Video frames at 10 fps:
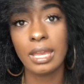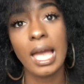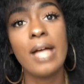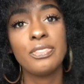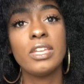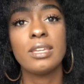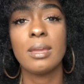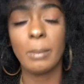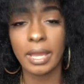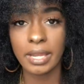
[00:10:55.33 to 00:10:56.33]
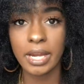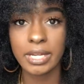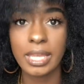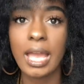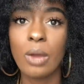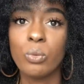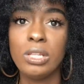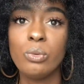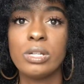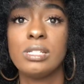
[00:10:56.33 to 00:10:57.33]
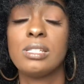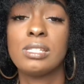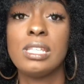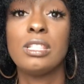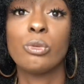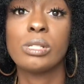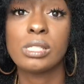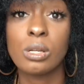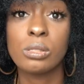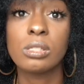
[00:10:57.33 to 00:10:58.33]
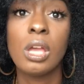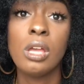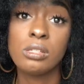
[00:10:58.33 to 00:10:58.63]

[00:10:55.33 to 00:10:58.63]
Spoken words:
How thick can my hair get? I really wanted to see the results.